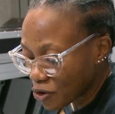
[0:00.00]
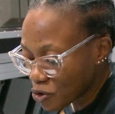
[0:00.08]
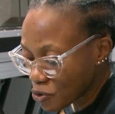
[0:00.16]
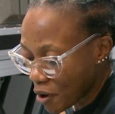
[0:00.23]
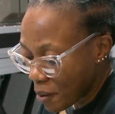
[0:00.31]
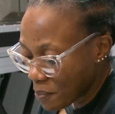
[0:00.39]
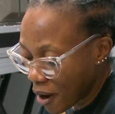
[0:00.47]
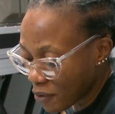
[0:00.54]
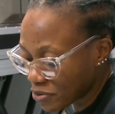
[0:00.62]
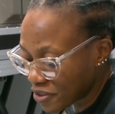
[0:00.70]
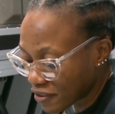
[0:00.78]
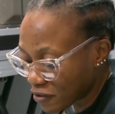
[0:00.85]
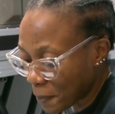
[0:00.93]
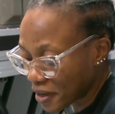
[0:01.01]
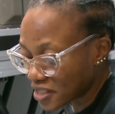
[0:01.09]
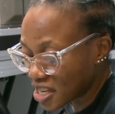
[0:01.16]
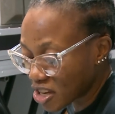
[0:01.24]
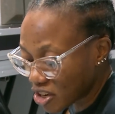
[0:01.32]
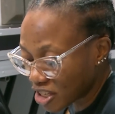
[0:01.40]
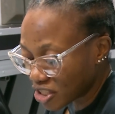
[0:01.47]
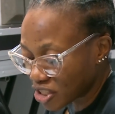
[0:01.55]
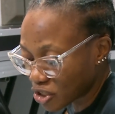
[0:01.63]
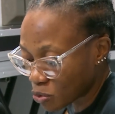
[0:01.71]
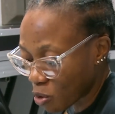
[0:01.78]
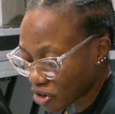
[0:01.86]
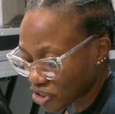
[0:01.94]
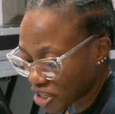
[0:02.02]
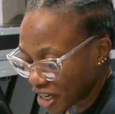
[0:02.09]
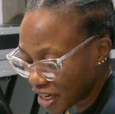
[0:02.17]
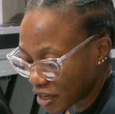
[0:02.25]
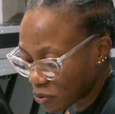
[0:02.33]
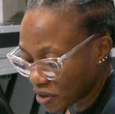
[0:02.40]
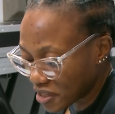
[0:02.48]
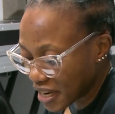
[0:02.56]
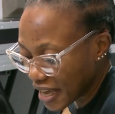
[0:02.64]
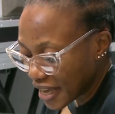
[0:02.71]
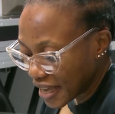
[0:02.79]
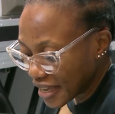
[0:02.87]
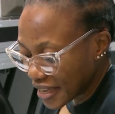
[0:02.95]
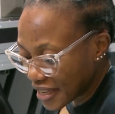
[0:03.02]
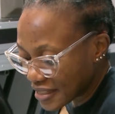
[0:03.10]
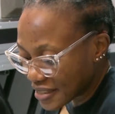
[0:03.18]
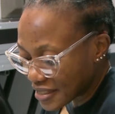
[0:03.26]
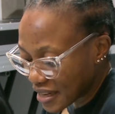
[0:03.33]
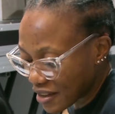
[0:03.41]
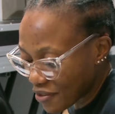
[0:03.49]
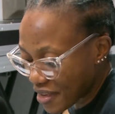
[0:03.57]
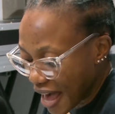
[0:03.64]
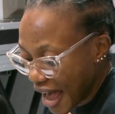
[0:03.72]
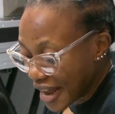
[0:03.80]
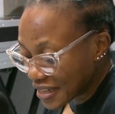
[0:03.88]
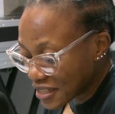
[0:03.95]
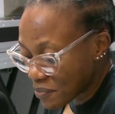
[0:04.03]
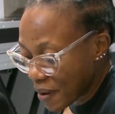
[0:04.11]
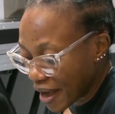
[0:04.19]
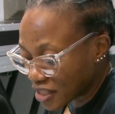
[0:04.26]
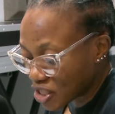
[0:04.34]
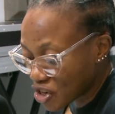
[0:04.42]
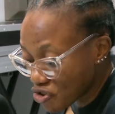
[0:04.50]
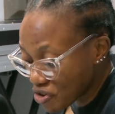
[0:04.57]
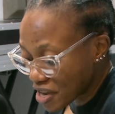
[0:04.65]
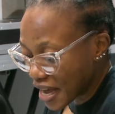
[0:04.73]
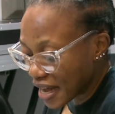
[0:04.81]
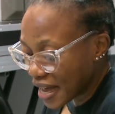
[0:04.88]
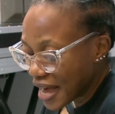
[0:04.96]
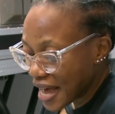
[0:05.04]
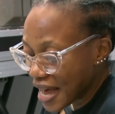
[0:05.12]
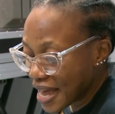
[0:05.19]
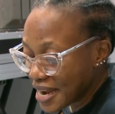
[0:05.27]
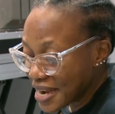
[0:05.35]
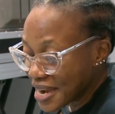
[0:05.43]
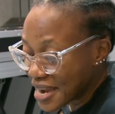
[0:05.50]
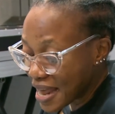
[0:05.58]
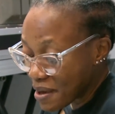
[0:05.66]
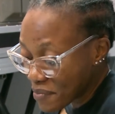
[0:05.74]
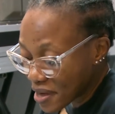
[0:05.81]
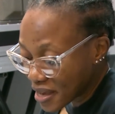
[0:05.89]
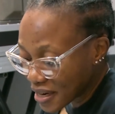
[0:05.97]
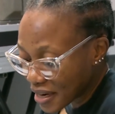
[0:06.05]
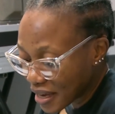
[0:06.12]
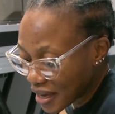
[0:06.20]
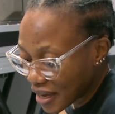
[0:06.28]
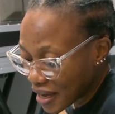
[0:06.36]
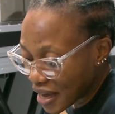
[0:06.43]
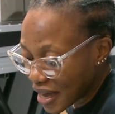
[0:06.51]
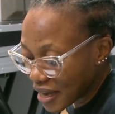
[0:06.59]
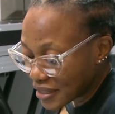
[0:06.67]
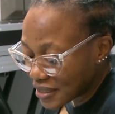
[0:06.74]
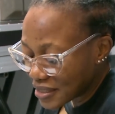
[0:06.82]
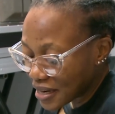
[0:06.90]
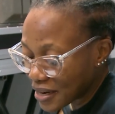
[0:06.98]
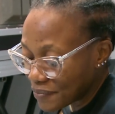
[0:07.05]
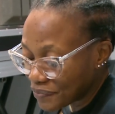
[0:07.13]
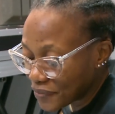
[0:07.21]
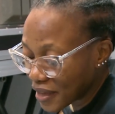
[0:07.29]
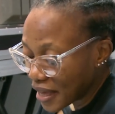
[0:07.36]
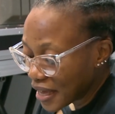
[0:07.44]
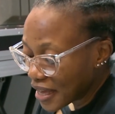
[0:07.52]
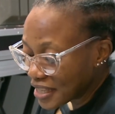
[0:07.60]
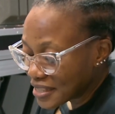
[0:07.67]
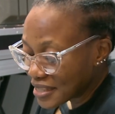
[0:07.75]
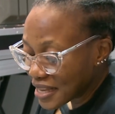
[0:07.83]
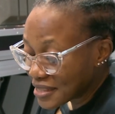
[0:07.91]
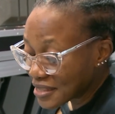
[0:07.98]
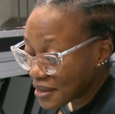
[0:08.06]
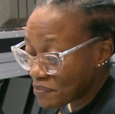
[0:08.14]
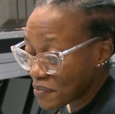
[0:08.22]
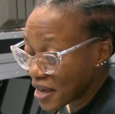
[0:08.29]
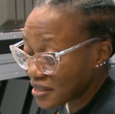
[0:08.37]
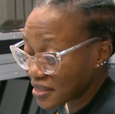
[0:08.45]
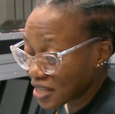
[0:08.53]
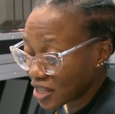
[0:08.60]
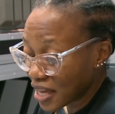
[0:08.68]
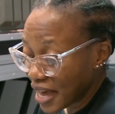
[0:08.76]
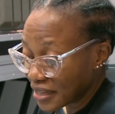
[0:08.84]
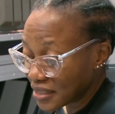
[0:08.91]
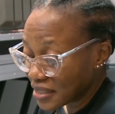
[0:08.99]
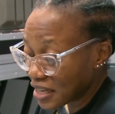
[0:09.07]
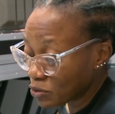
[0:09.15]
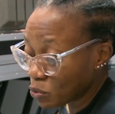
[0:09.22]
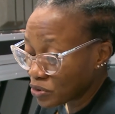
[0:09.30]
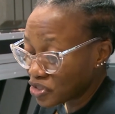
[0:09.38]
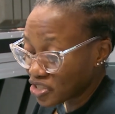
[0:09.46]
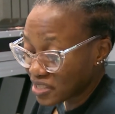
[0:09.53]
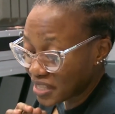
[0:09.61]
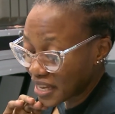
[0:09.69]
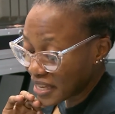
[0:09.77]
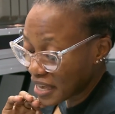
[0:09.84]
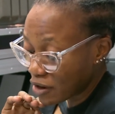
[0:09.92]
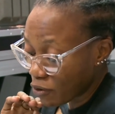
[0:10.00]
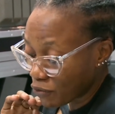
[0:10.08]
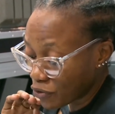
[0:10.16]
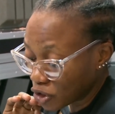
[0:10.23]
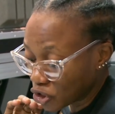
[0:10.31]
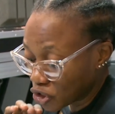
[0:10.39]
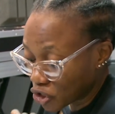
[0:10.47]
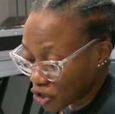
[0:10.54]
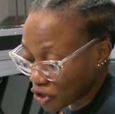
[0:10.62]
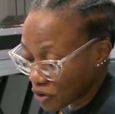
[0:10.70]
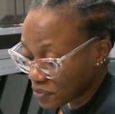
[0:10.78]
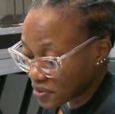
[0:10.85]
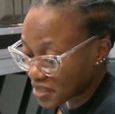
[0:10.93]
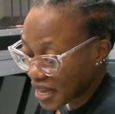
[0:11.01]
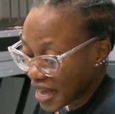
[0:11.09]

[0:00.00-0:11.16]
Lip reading: you about this particular dishwashing liquid. It's the antibacteria lemon, and it's amazing, and it will just take care of the germs